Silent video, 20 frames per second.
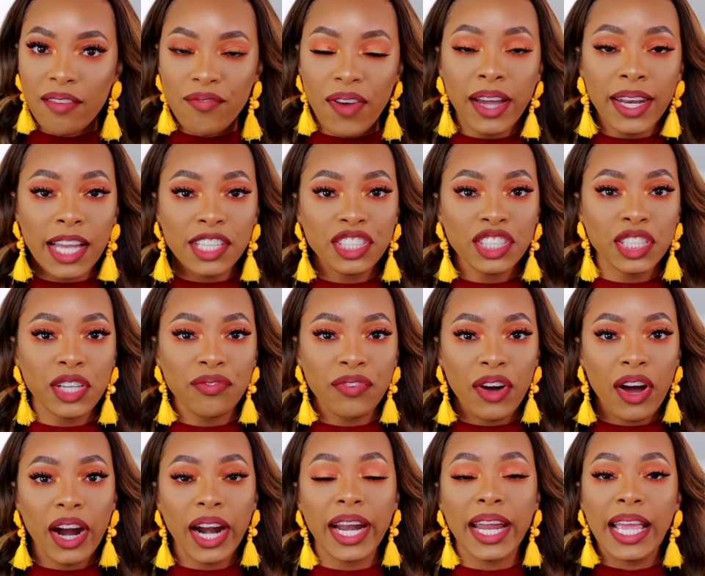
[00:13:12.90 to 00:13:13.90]
foundation so
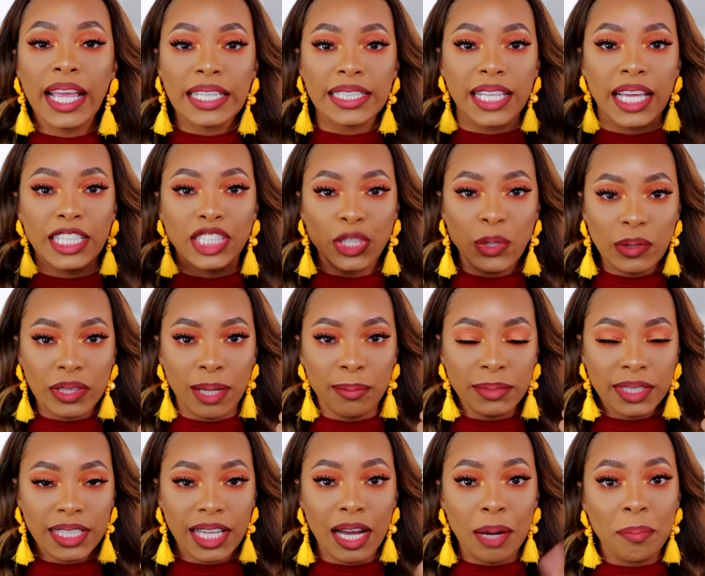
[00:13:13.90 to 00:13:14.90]
far is a two
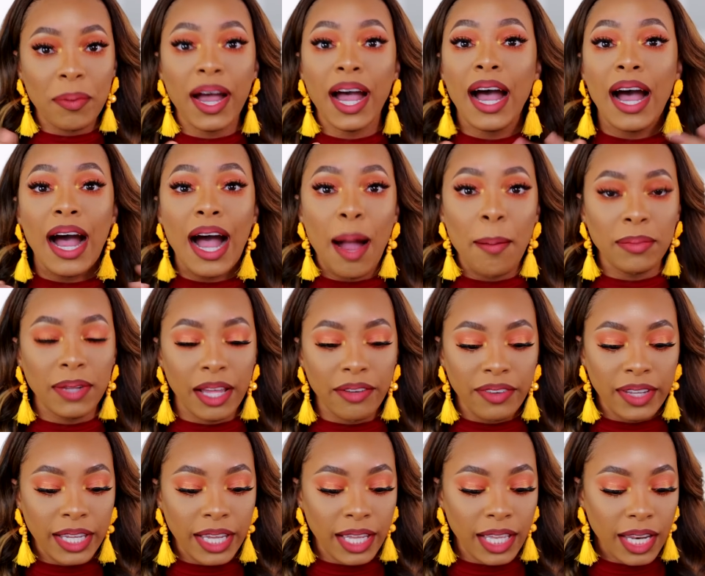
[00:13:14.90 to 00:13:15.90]
thumbs up. I'm
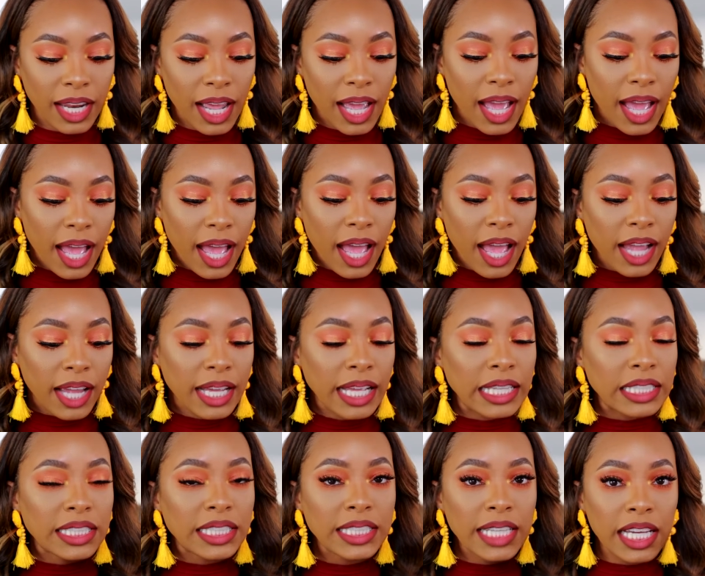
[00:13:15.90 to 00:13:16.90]
loving it.
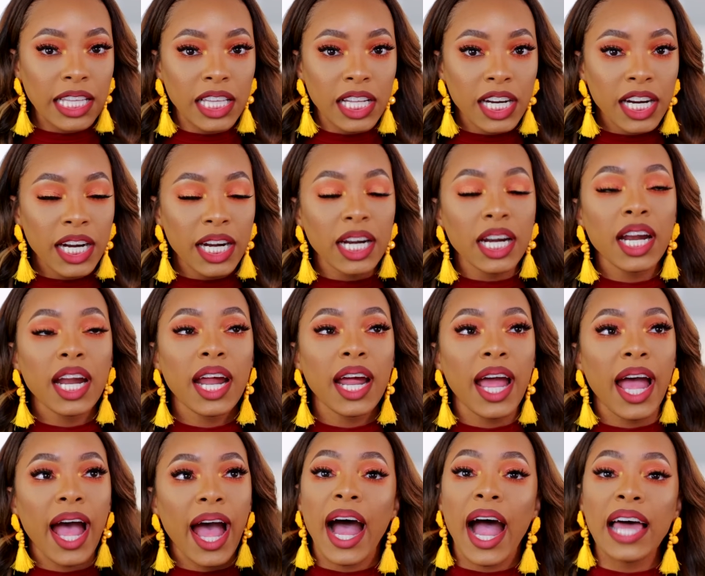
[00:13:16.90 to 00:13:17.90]
Concealer,
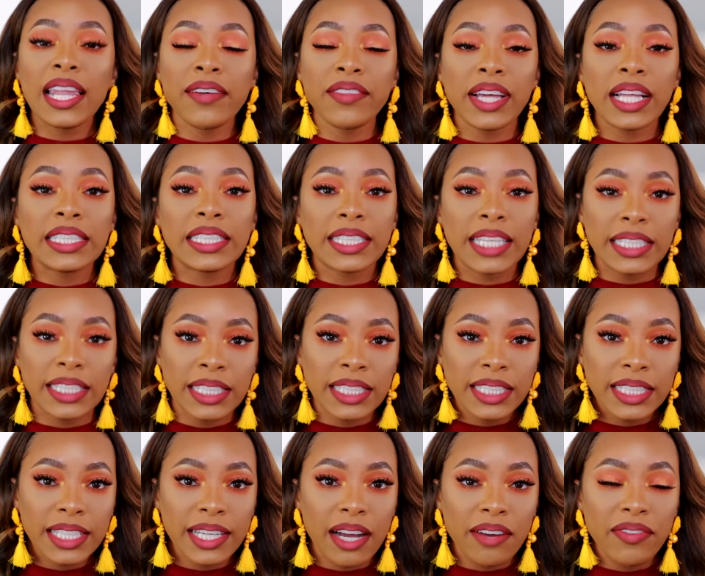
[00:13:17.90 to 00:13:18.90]
I love the
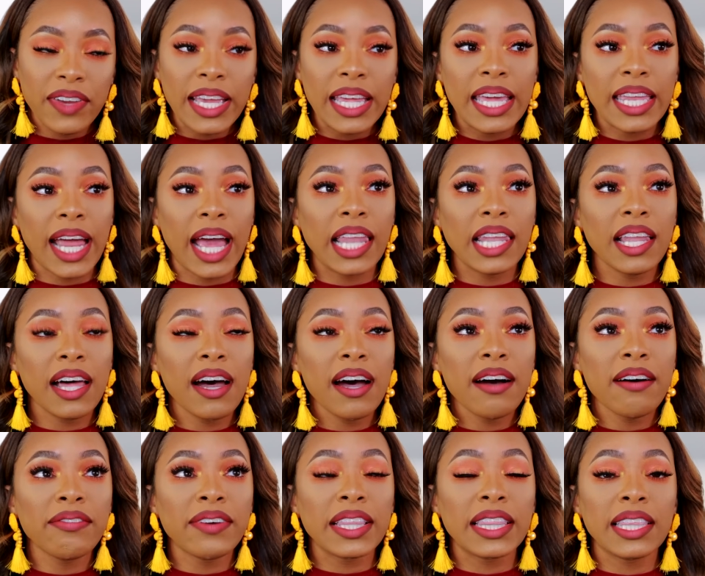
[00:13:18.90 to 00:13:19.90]
consistency of it and I
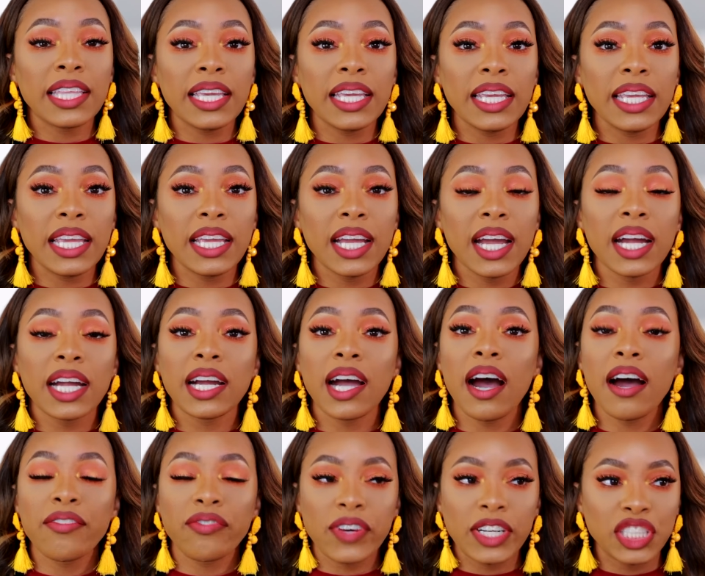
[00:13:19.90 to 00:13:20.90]
love the
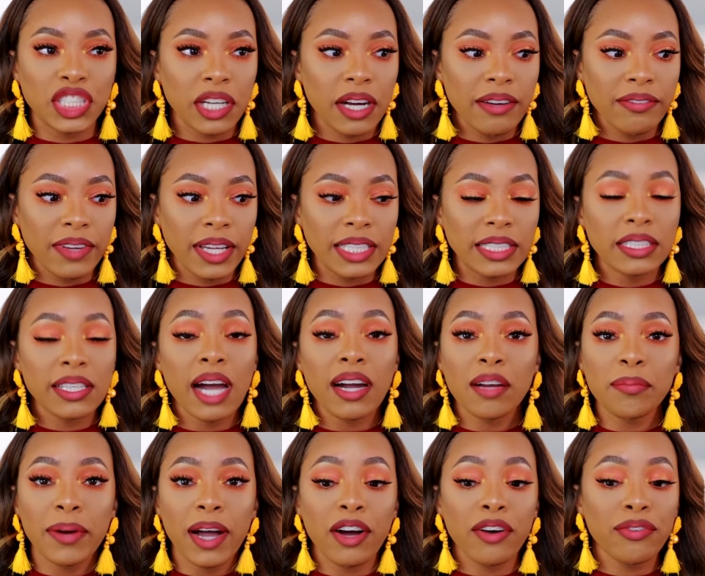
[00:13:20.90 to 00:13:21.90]
coverage of it.
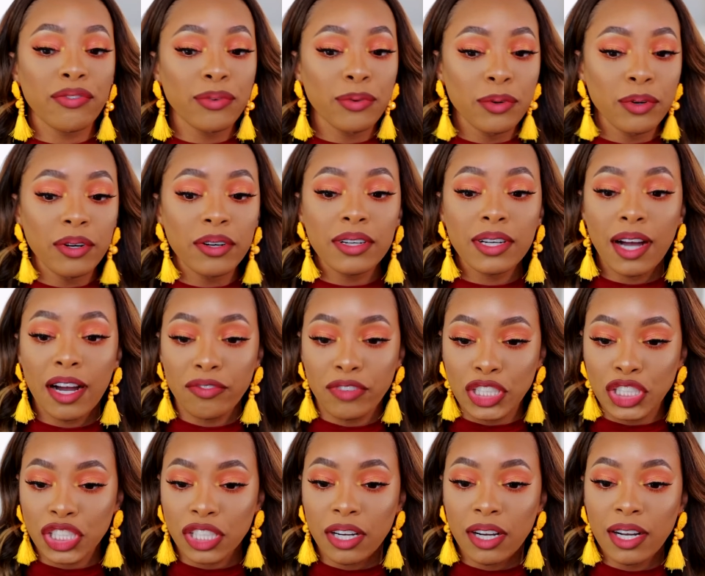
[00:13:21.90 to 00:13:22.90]
Talk about full
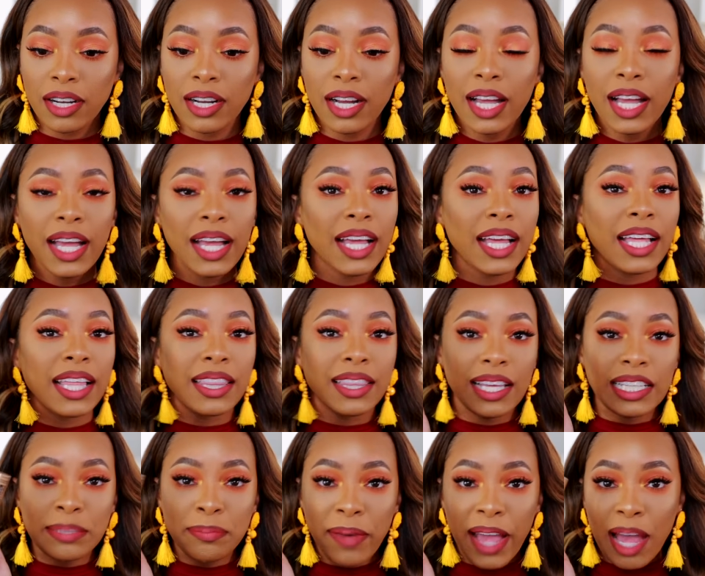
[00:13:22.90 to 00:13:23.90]
coverage, y'all.
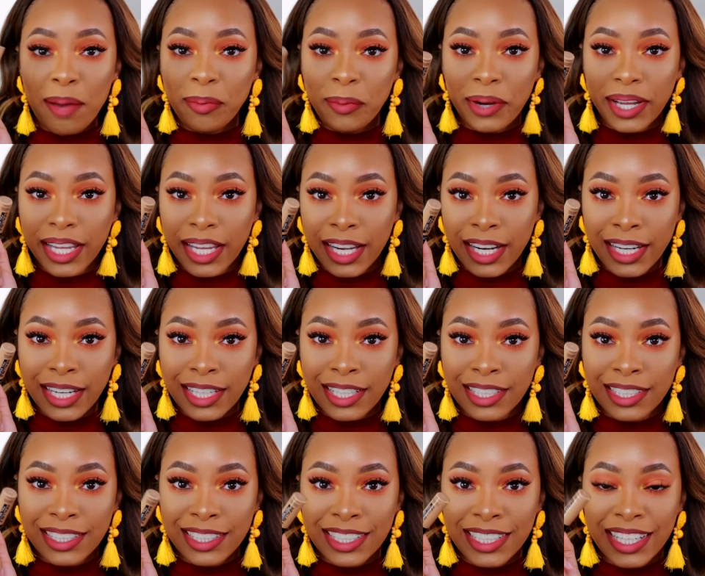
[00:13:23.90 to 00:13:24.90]
This bad boy
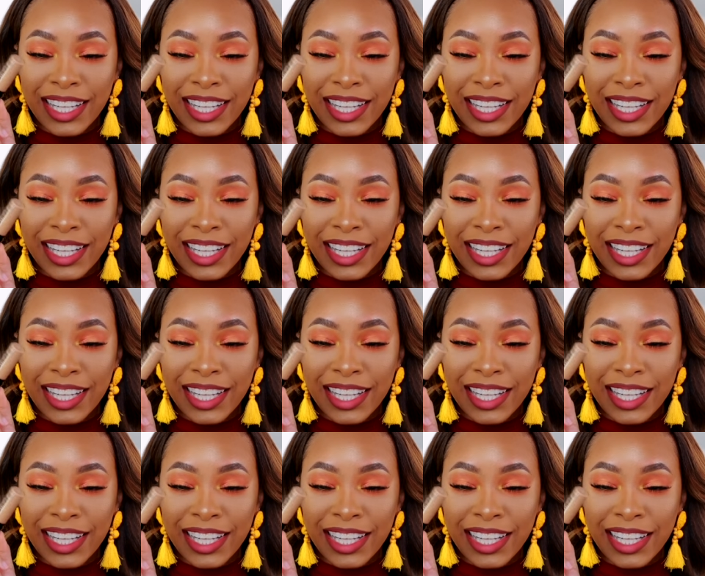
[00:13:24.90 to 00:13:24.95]
here,